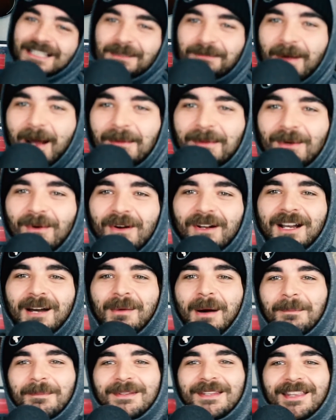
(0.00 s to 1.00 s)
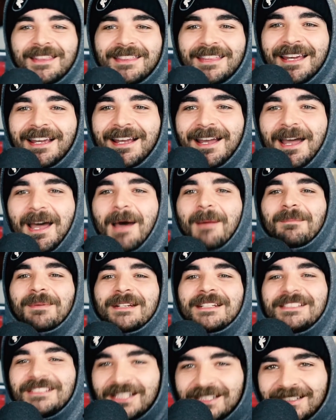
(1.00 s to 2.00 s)
this probably won't come up in the thing,
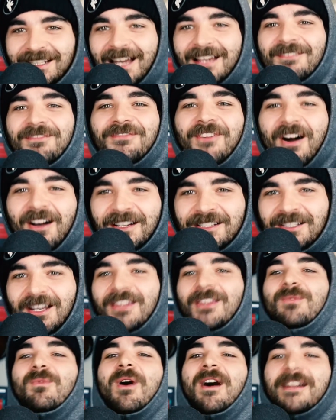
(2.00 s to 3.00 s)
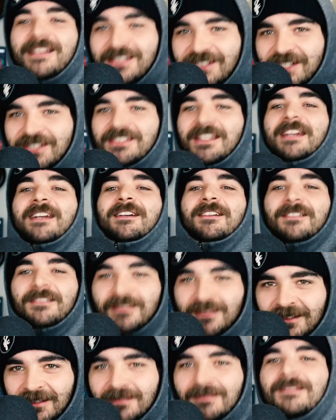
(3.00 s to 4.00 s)
but he's just like, funk is on the one. He's just like
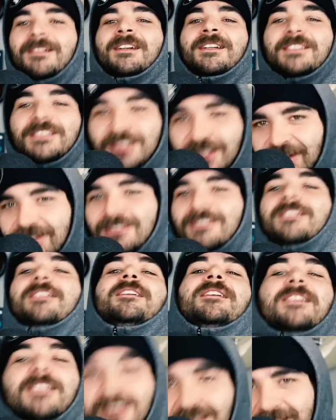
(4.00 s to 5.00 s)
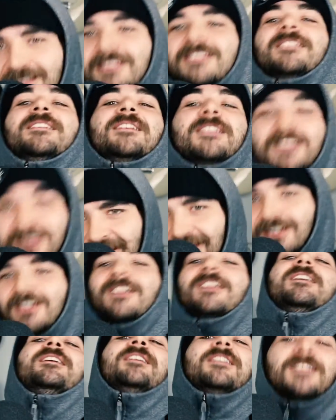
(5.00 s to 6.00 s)
2, 3,
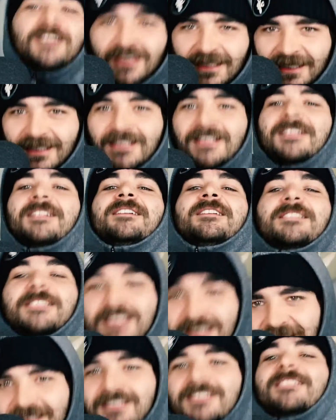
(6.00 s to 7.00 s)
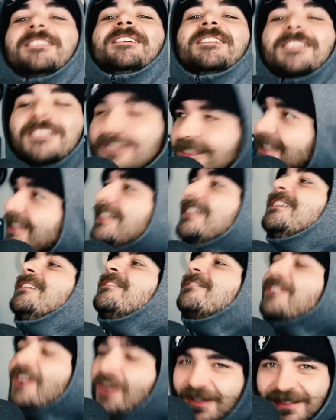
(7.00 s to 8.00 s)
4, 2, 3,
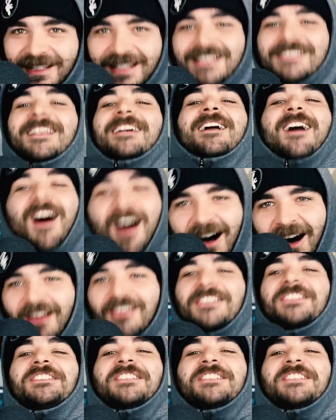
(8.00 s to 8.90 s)
4, and then he's like all the